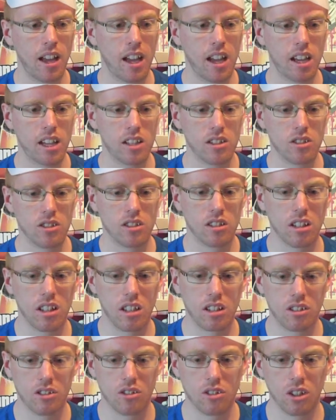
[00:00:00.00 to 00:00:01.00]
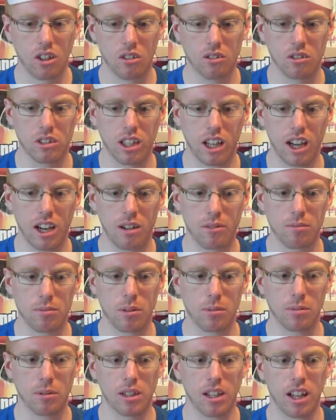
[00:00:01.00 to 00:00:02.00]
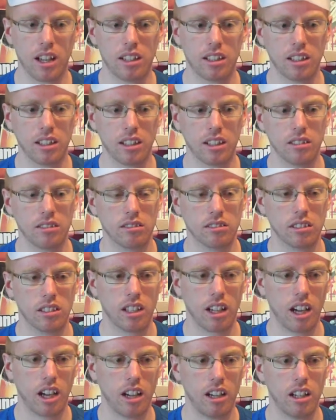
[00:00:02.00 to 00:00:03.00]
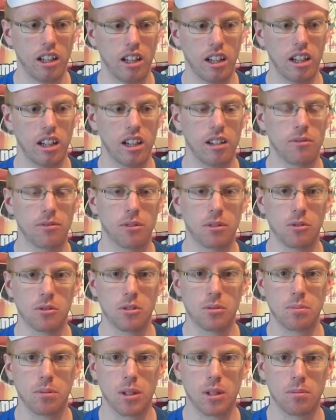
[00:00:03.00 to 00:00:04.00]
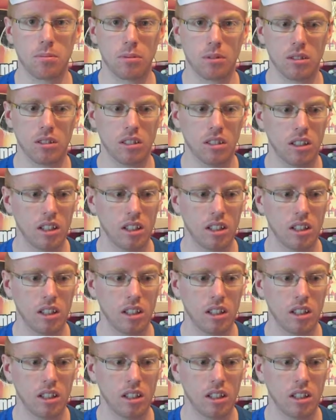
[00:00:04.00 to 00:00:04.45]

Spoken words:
It shows how propaganda can influence people.